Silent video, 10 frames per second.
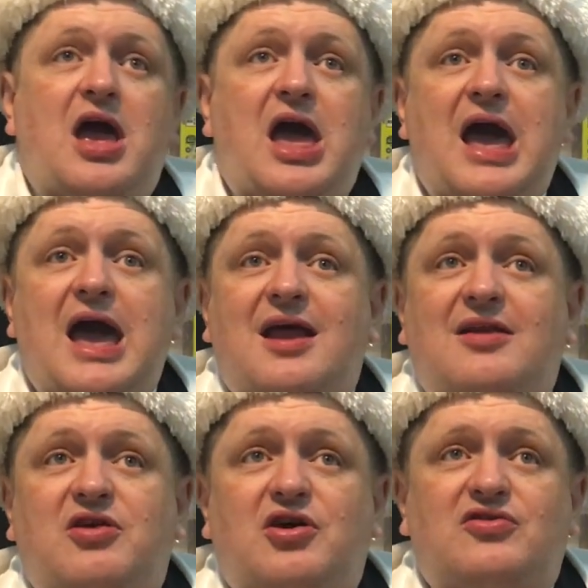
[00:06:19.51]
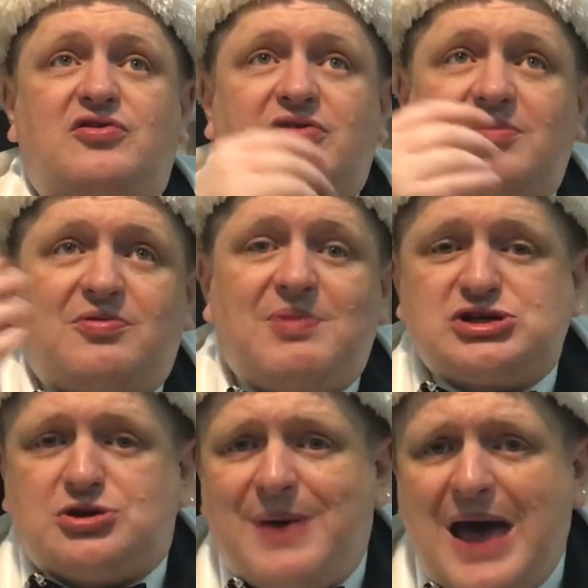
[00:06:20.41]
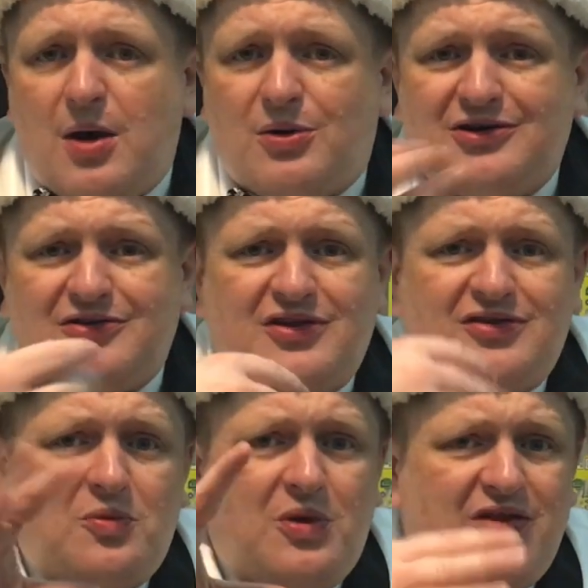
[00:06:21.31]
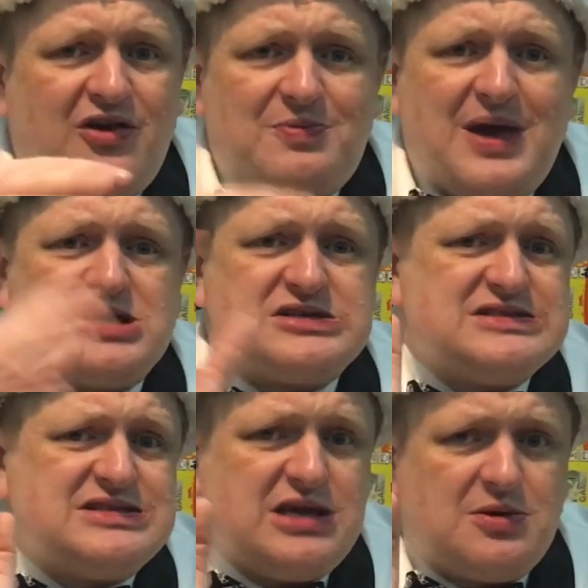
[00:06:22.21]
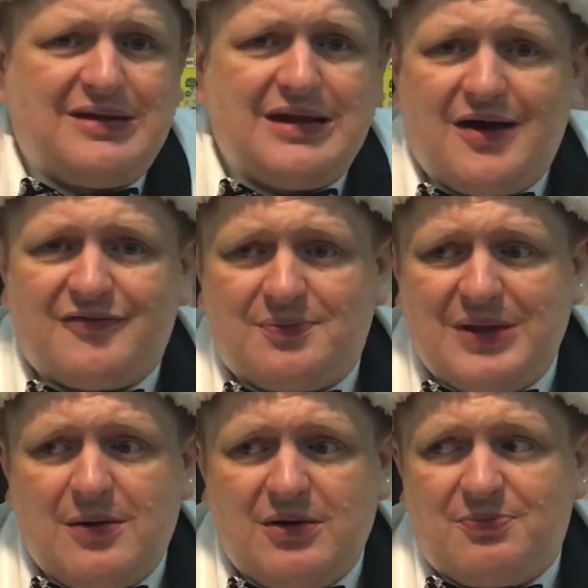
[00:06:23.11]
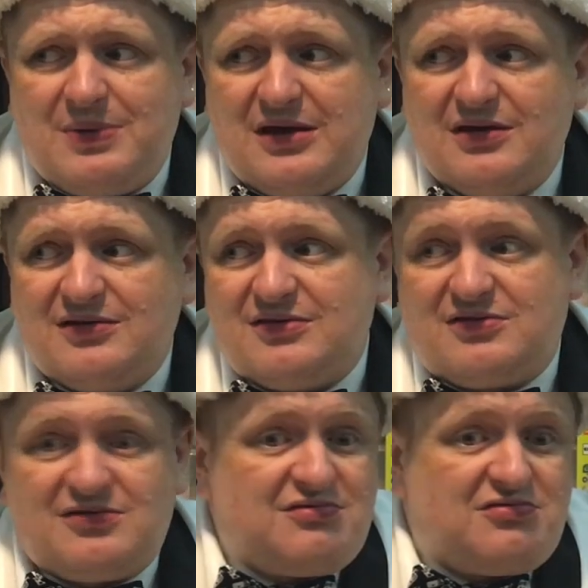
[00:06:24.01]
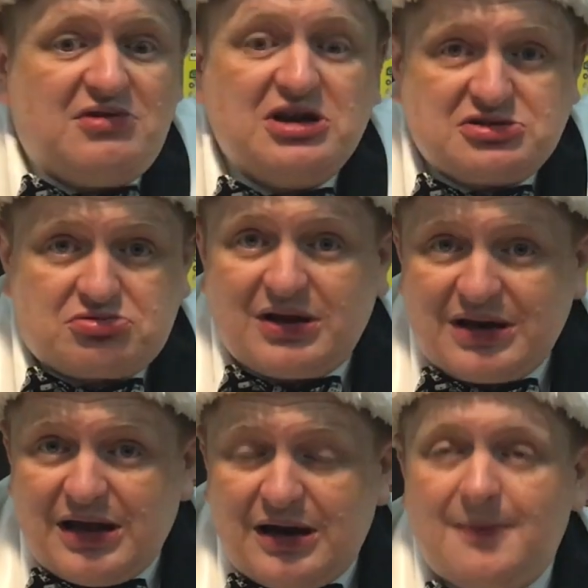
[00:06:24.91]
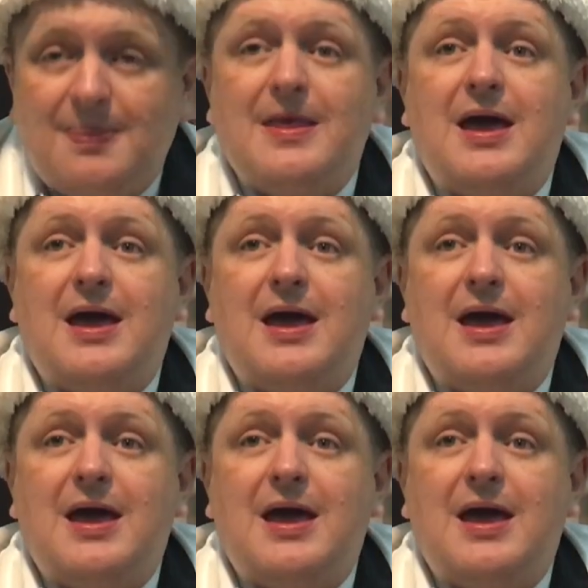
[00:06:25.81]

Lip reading: and there's some special powers that's in one of the expansions that you really have to play with because you just really need it.